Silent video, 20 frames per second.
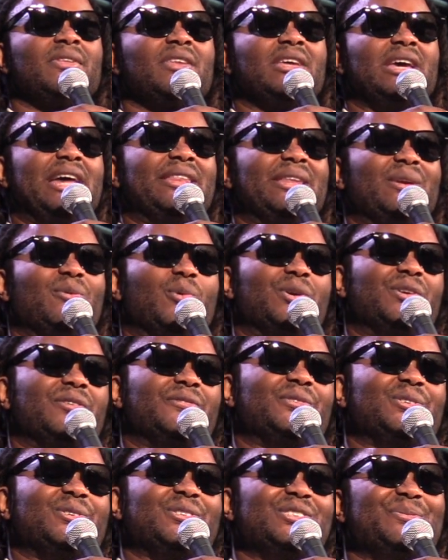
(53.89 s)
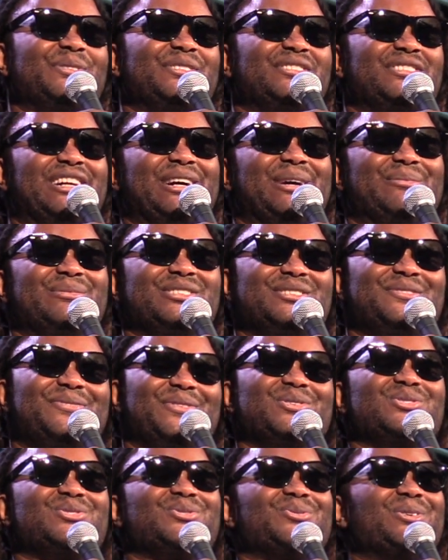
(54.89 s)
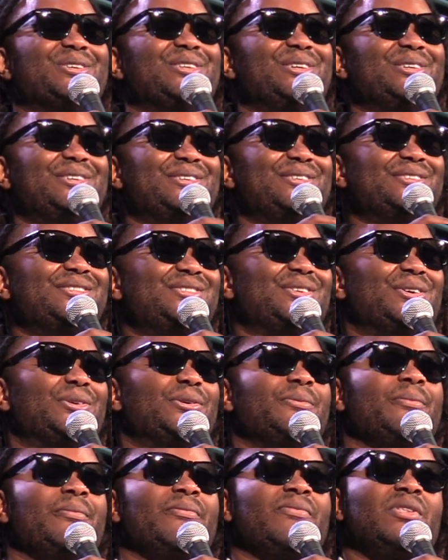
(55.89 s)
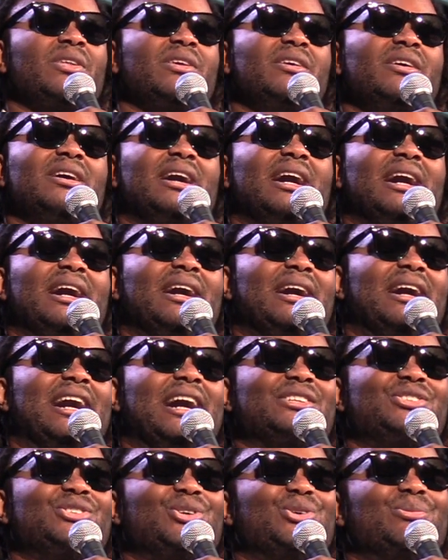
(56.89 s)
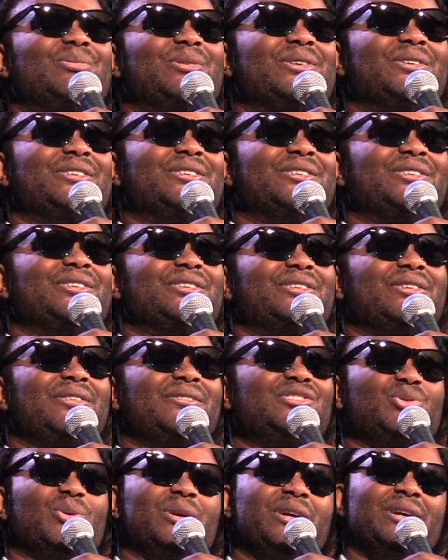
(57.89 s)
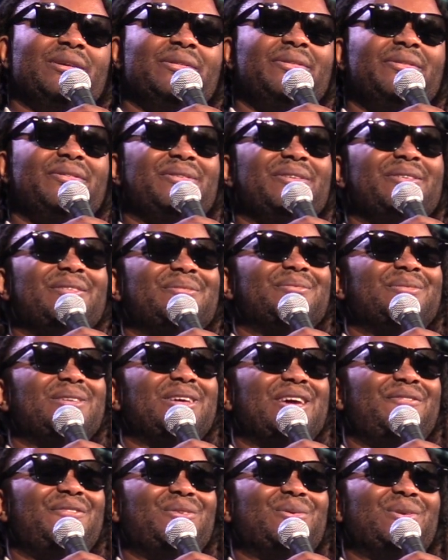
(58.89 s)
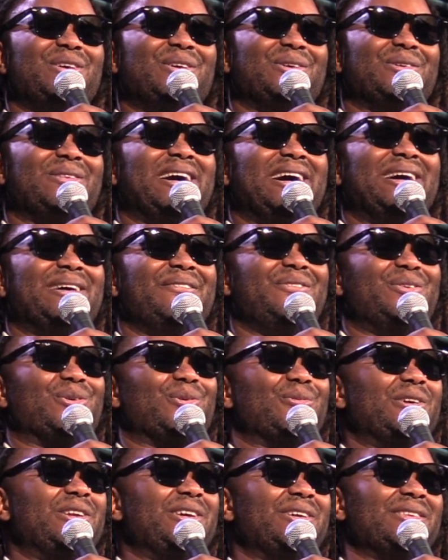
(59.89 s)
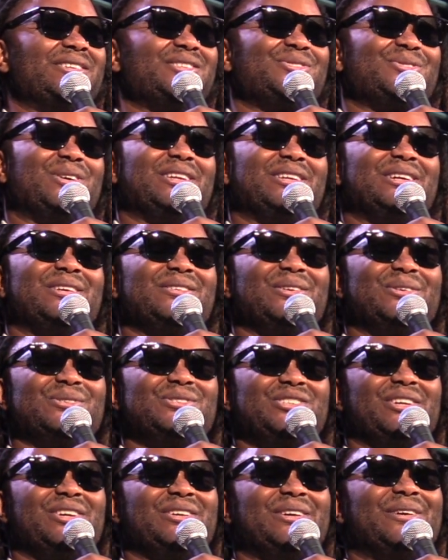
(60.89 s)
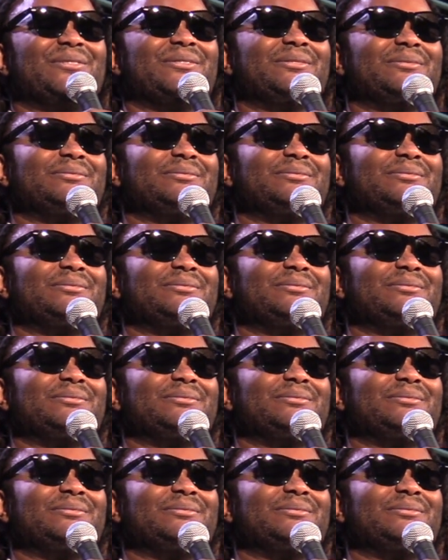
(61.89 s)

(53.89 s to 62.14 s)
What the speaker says: And then Wonderful Christmas Time just feels really good. So October 20th, if you hear that, if you're reading this right now, go check it out.